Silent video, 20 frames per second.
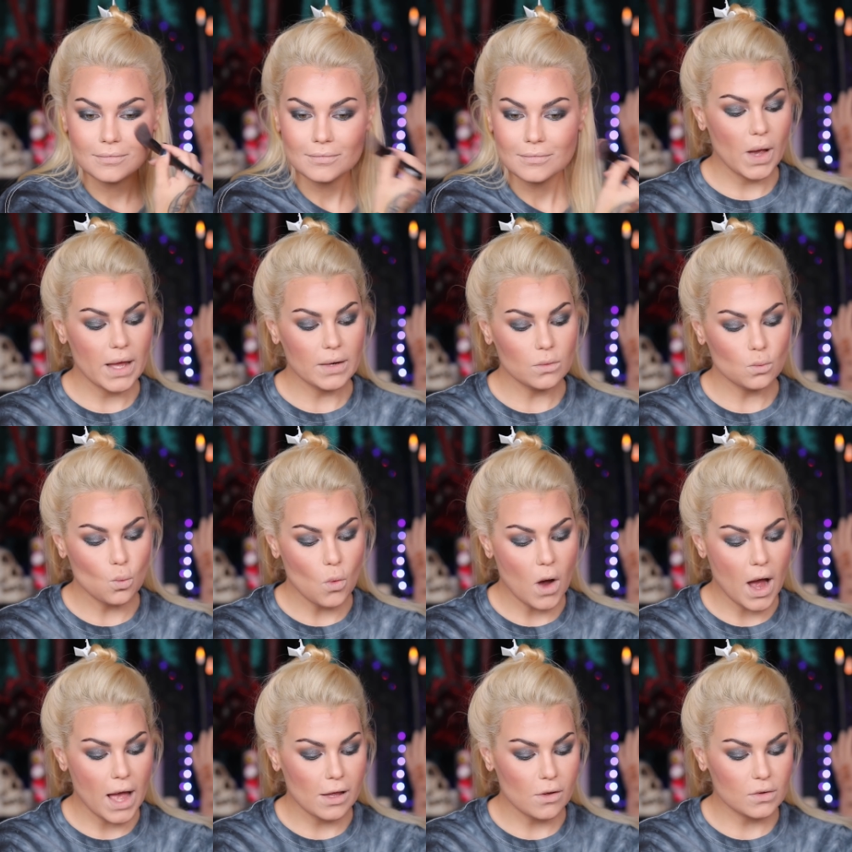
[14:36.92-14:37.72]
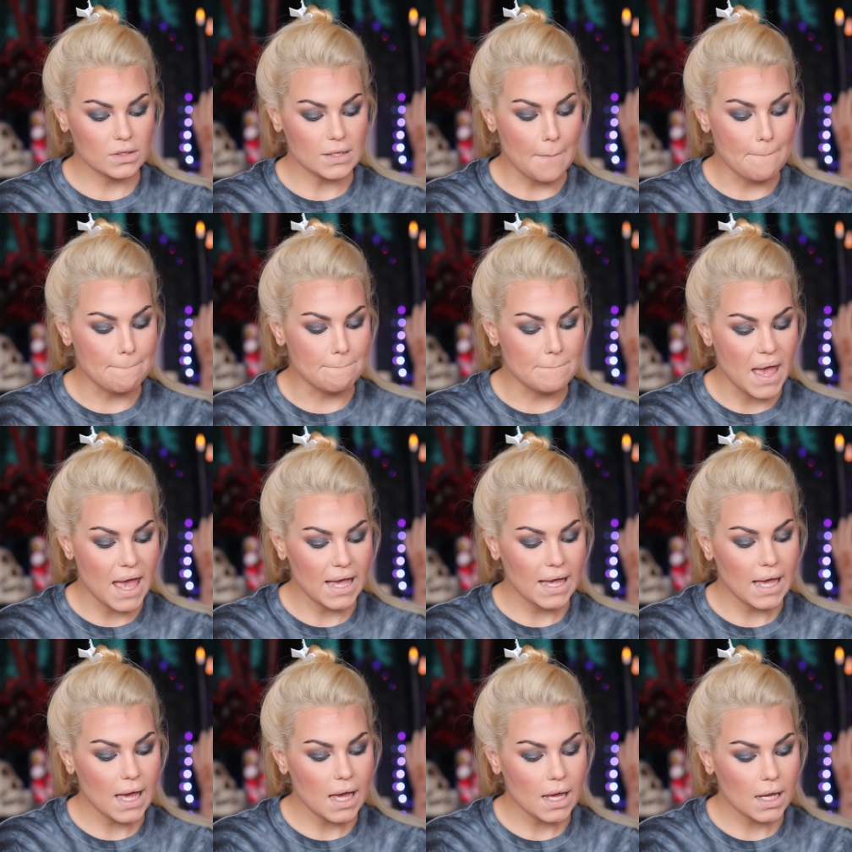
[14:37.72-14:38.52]
Wet n Wild
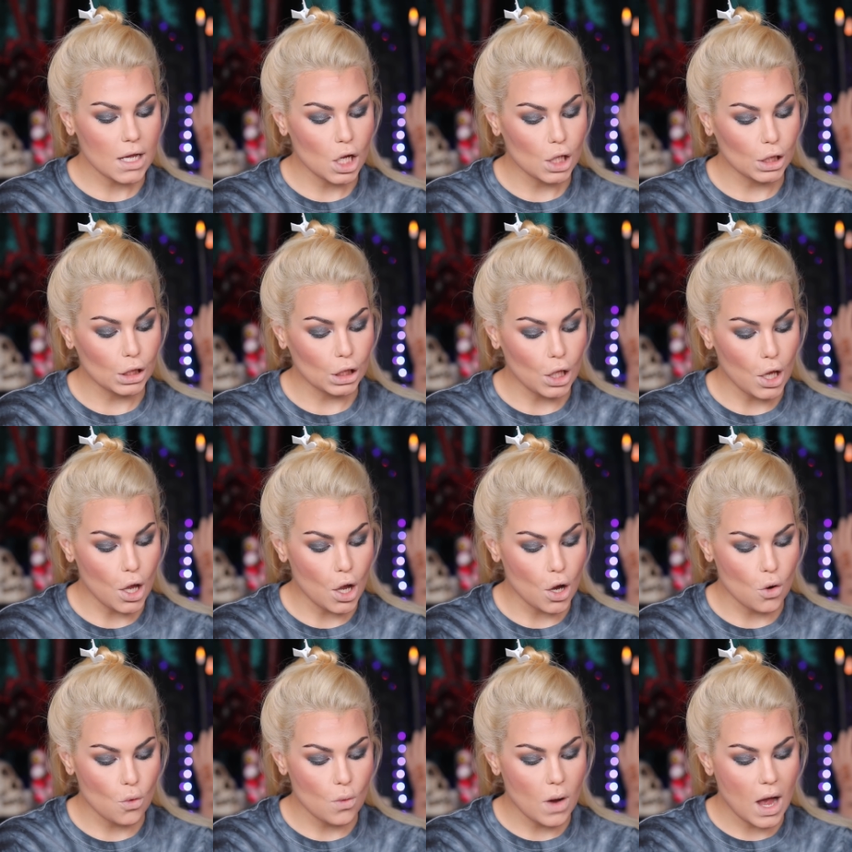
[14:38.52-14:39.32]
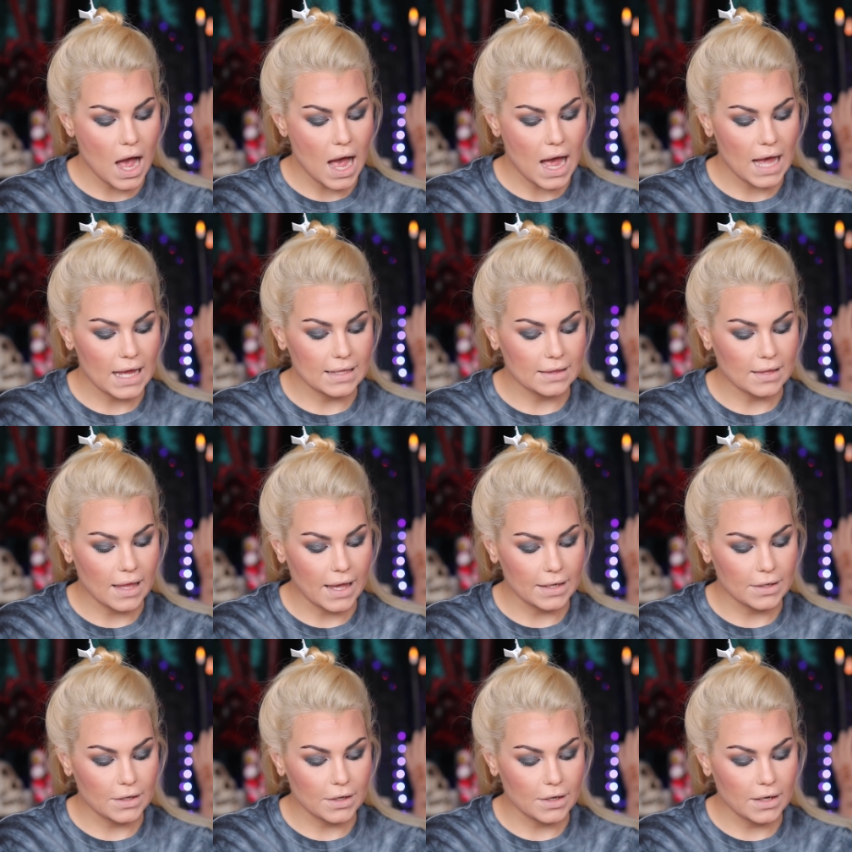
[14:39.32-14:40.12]
Mega Glow
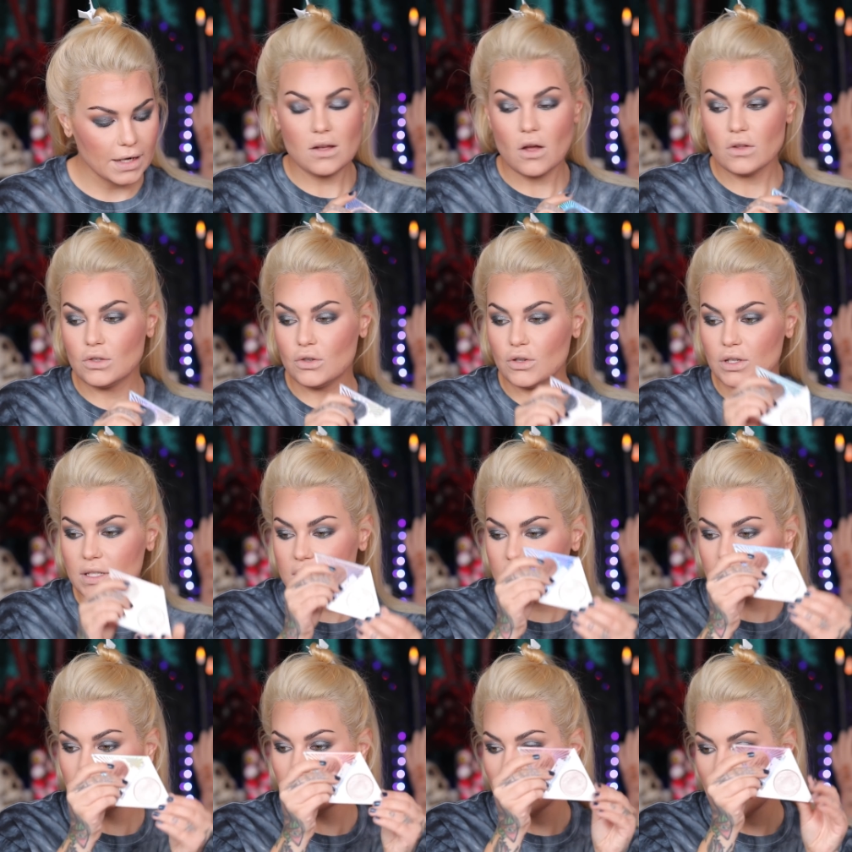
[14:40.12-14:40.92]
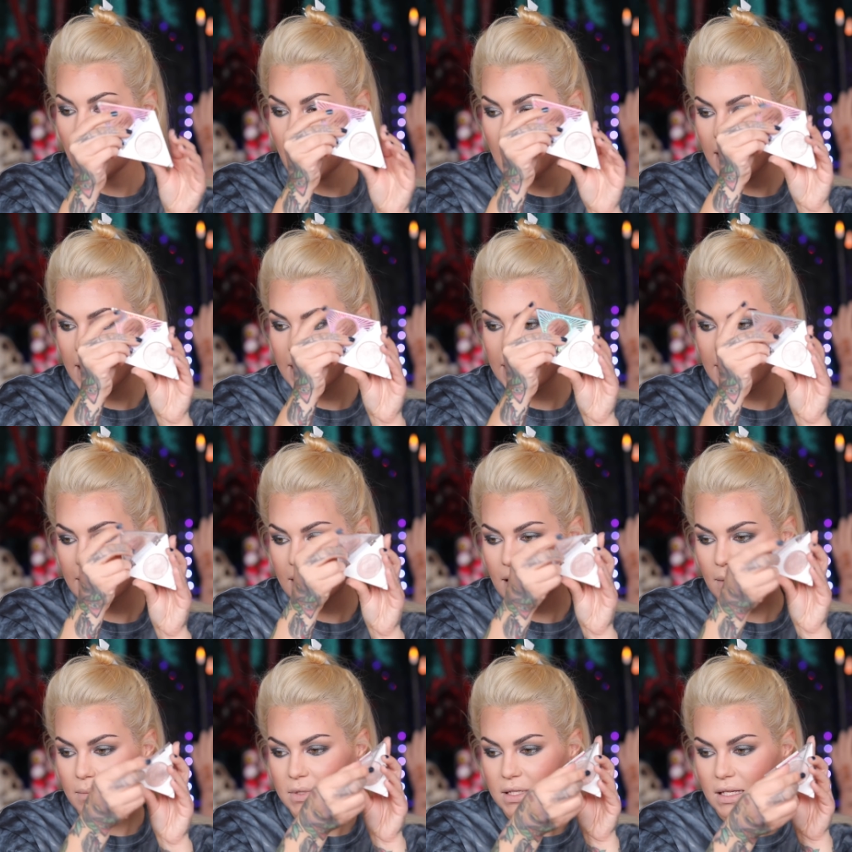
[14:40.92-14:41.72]
Highlighter. It's called Crystal High. It
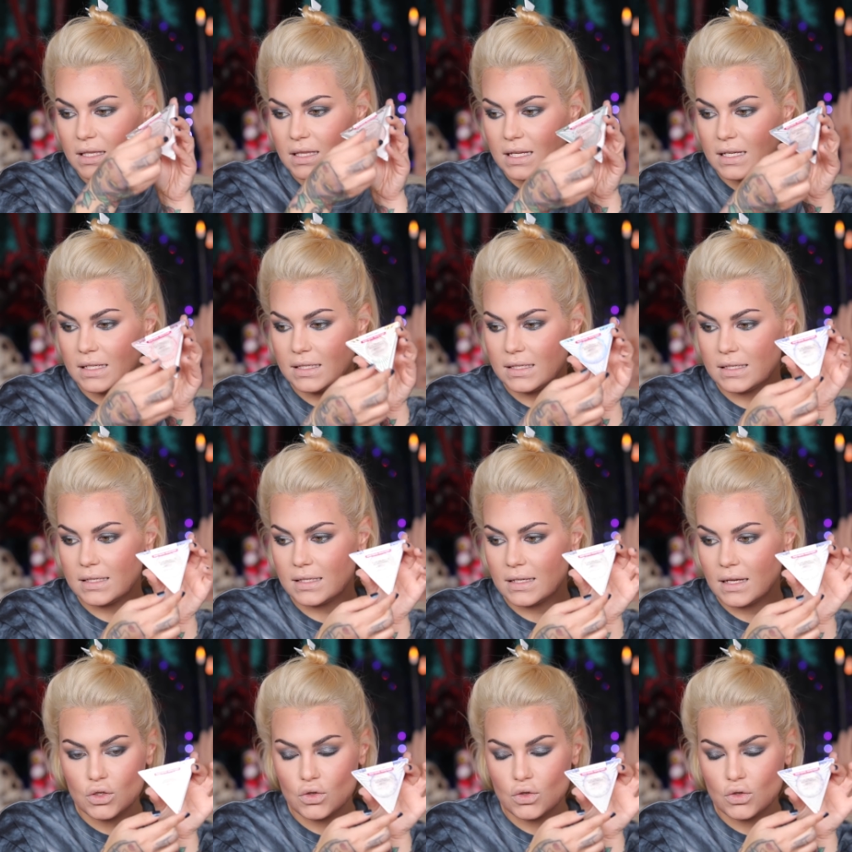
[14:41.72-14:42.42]
comes in this